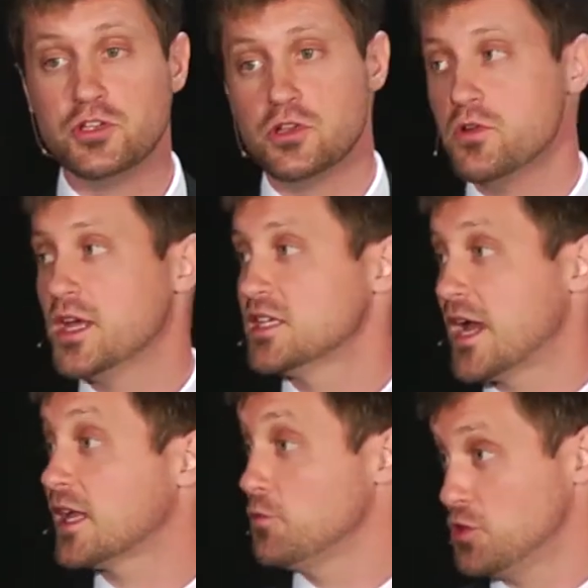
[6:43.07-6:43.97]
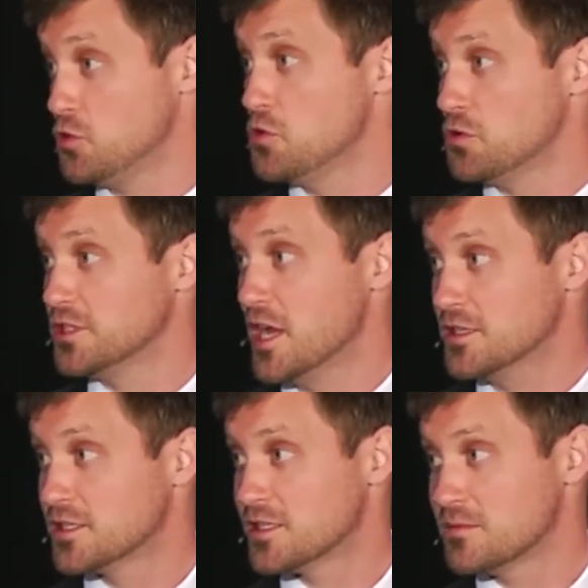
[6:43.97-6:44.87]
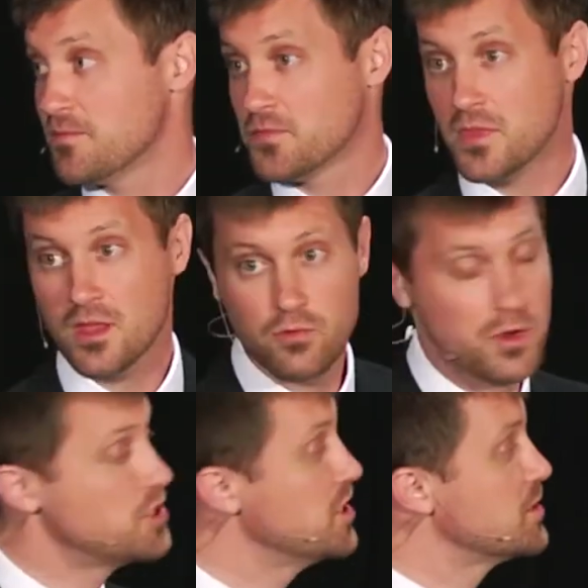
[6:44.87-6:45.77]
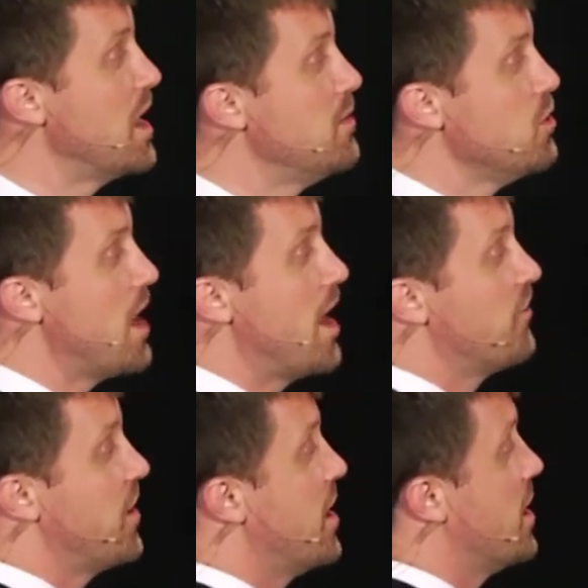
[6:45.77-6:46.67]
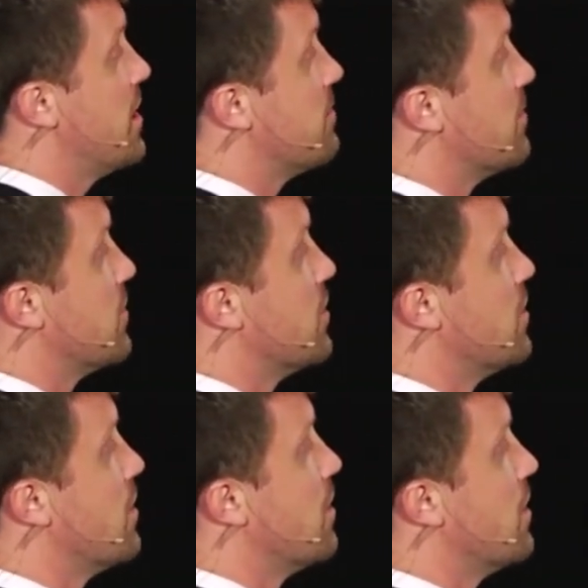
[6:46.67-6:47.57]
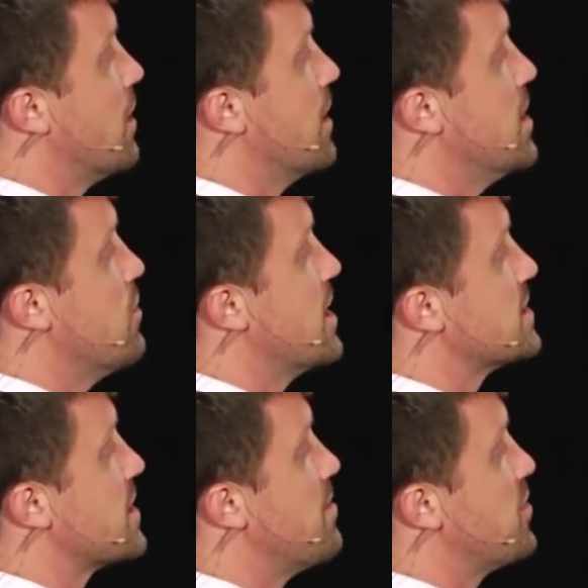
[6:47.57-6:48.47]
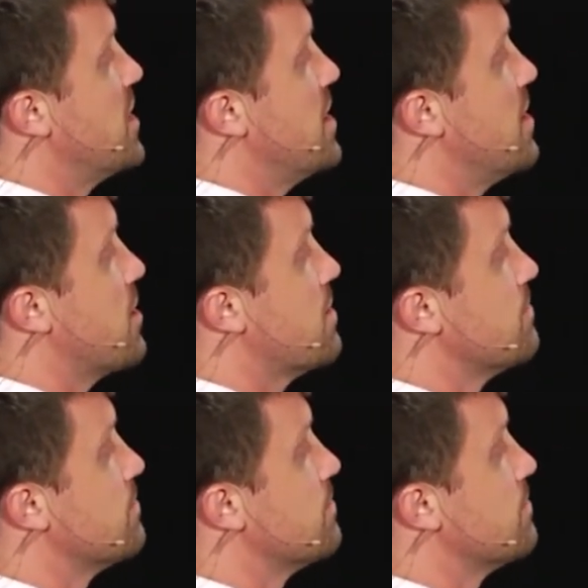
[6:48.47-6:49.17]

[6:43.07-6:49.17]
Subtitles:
do exactly what Google does, which is maybe you have a U.S. company here,